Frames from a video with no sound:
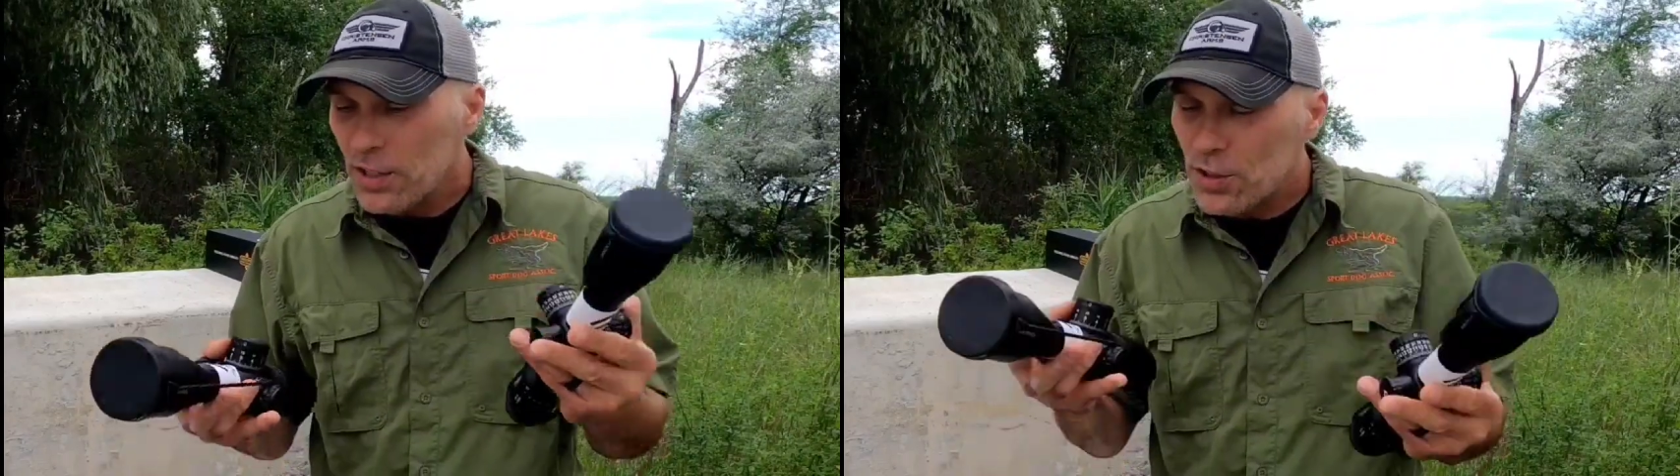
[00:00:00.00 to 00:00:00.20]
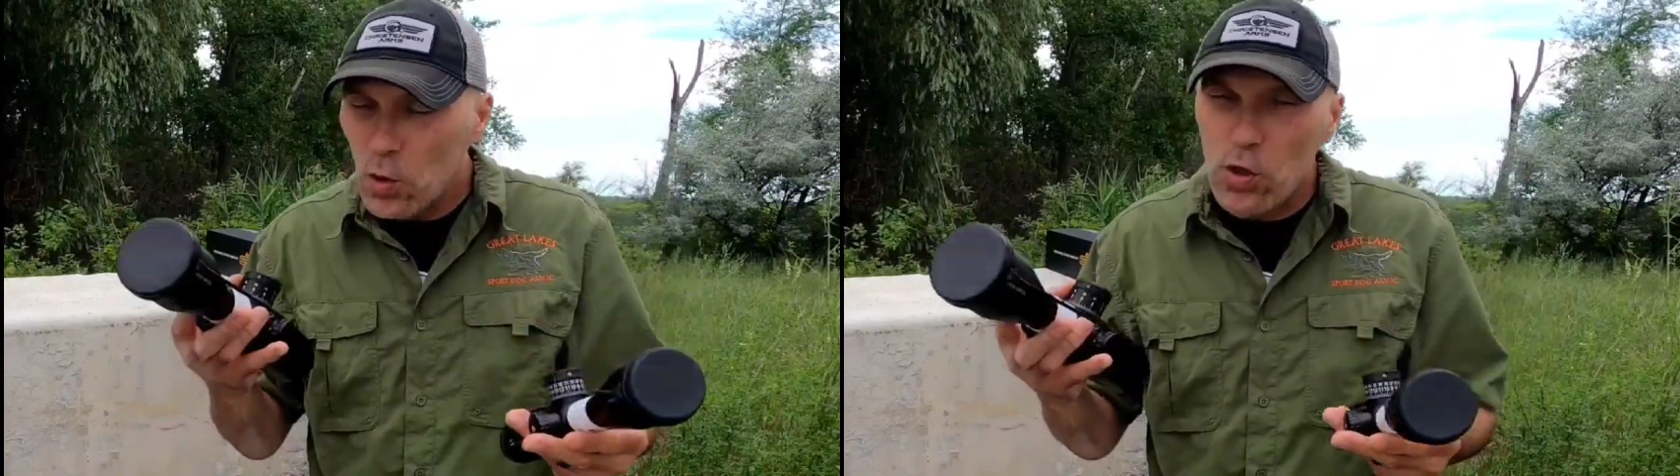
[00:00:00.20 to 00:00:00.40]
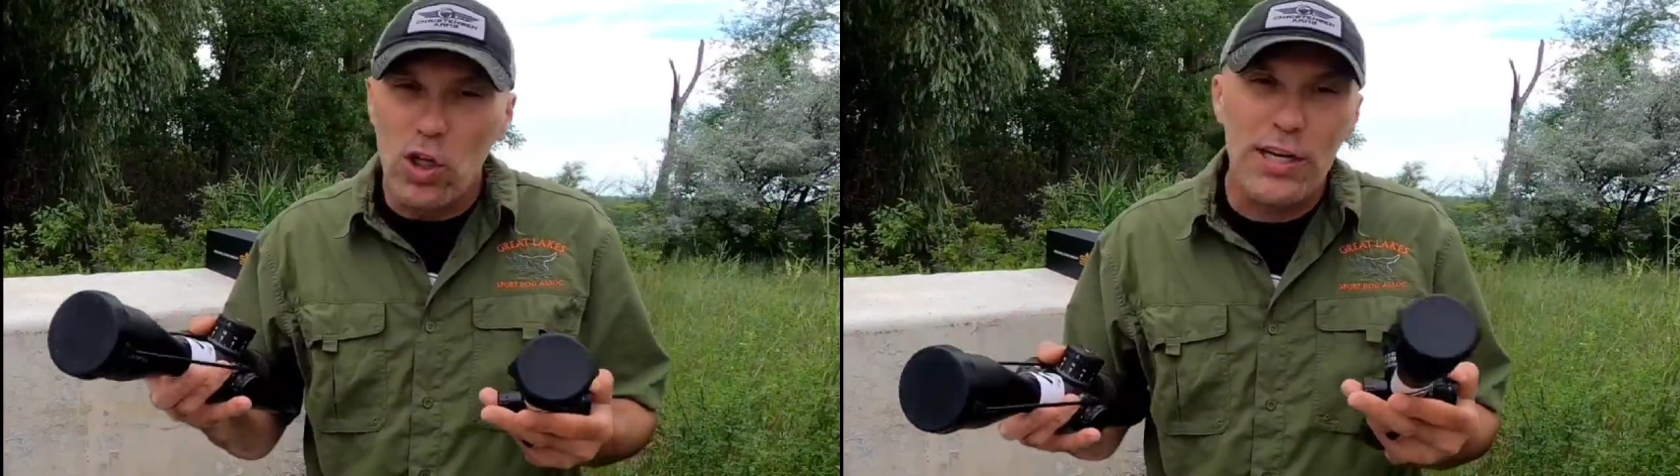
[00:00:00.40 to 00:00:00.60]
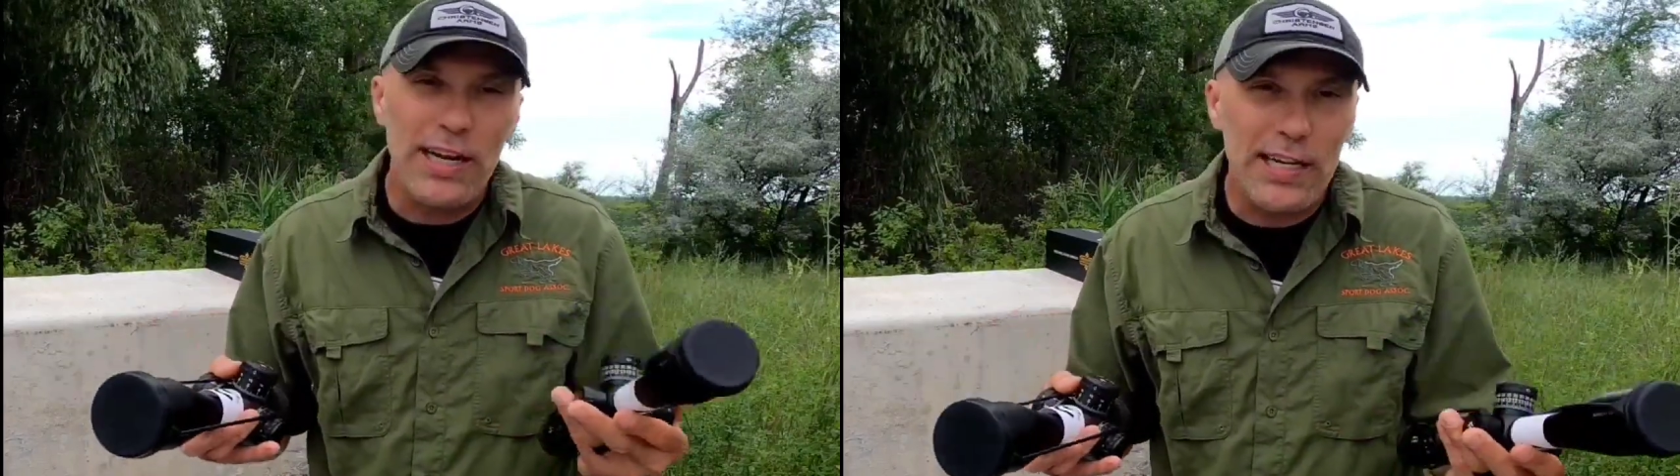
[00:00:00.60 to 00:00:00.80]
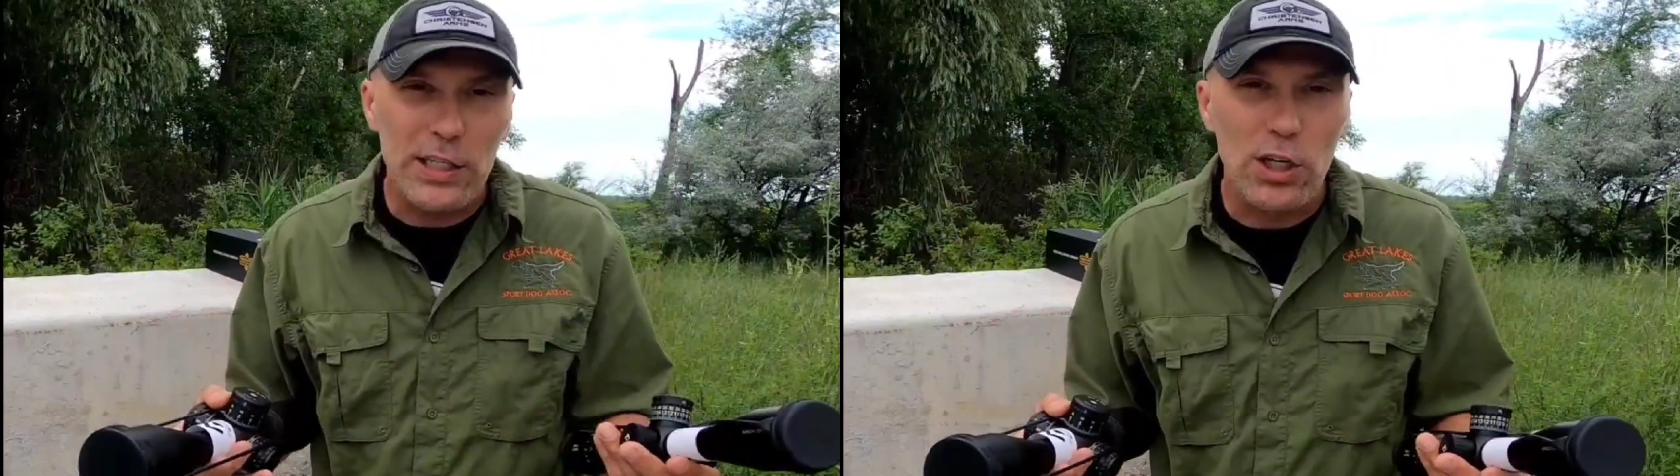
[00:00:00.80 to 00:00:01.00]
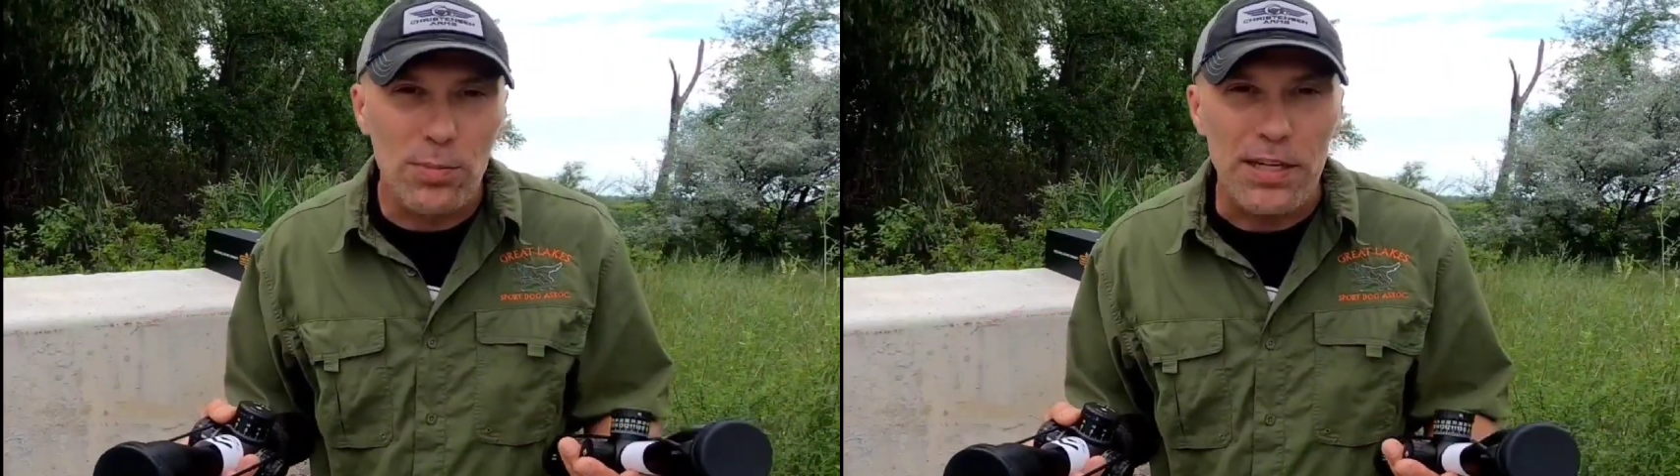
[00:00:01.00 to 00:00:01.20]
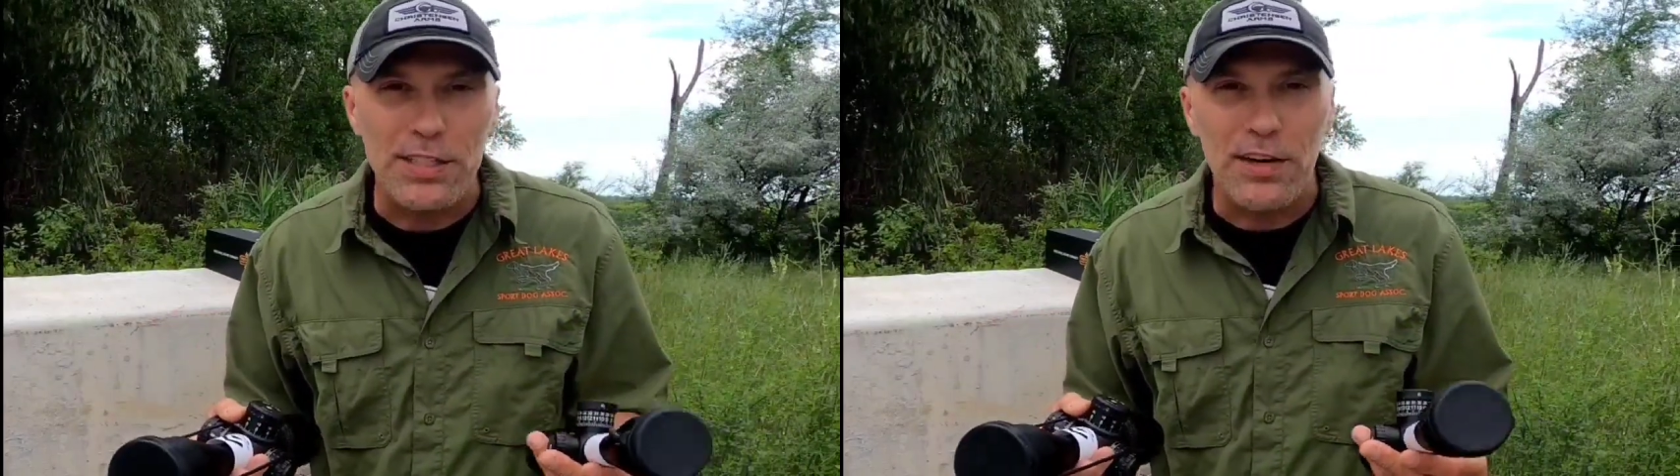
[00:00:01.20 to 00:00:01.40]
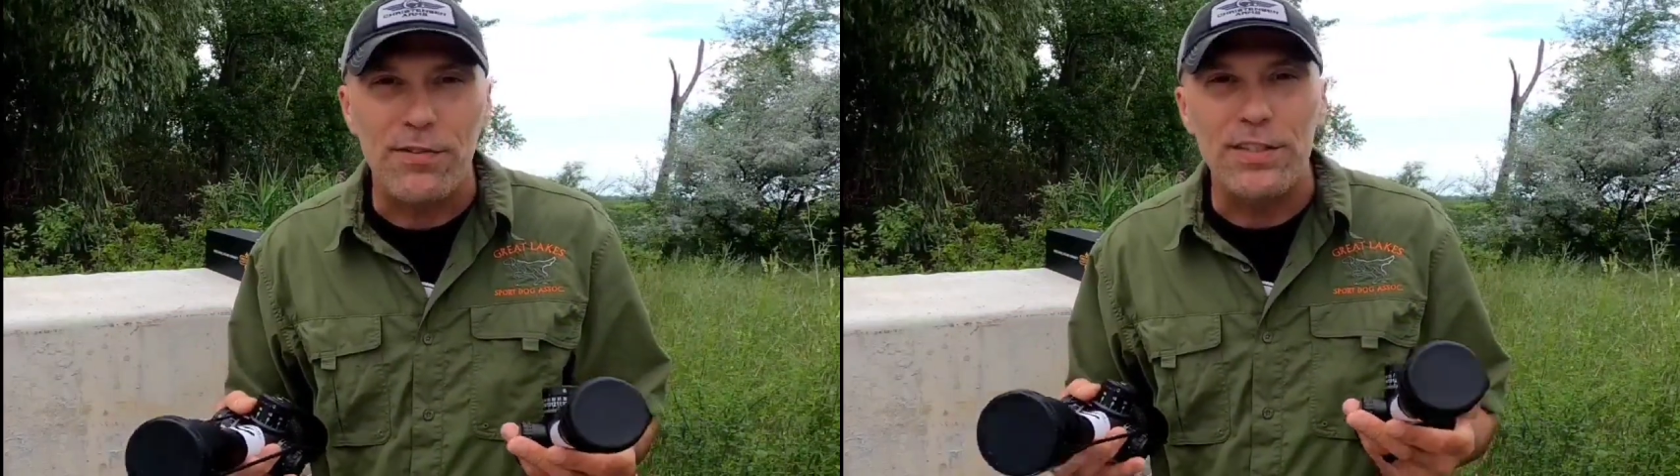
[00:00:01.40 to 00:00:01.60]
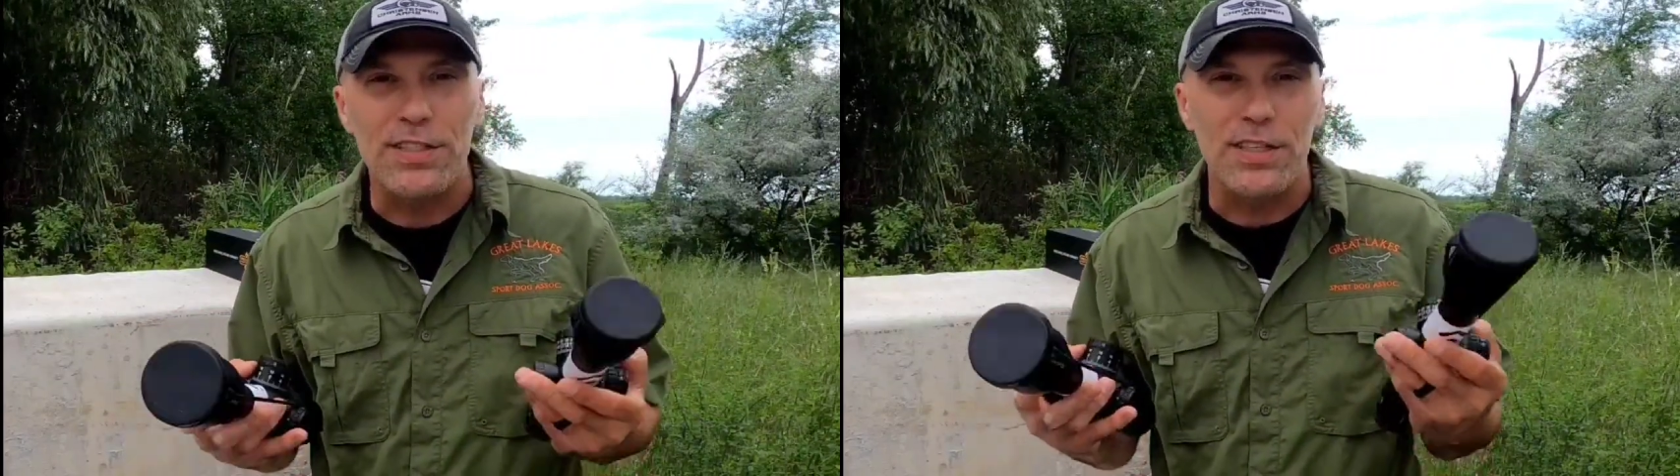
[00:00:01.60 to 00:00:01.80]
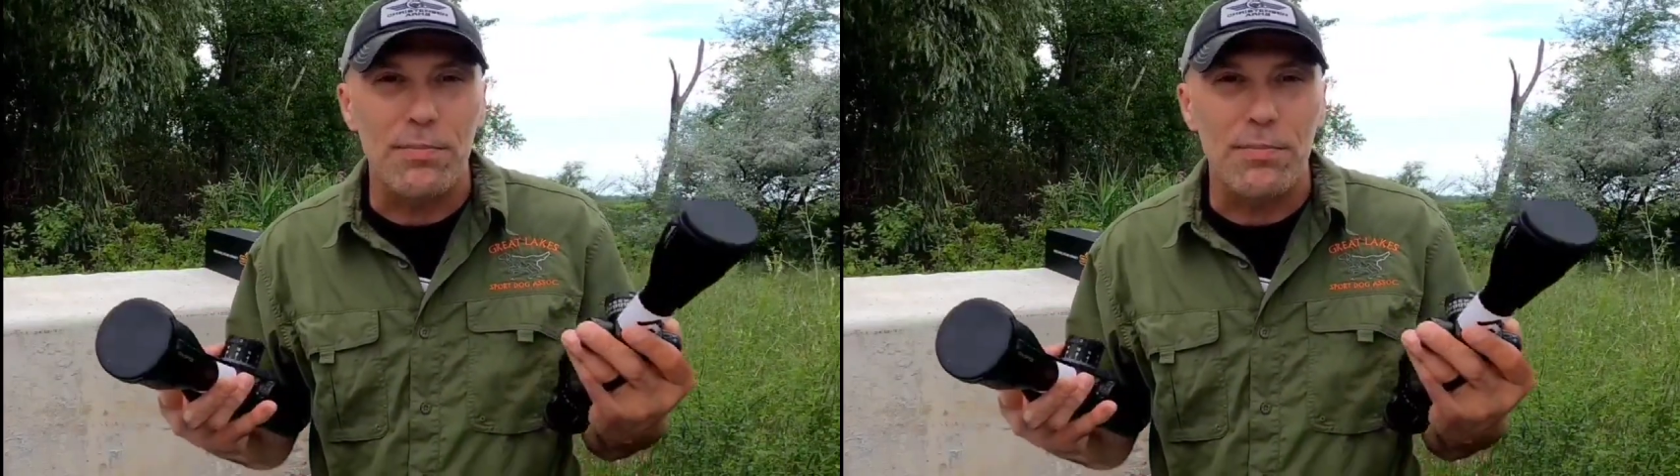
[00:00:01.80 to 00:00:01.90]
So we're looking at a little bit difference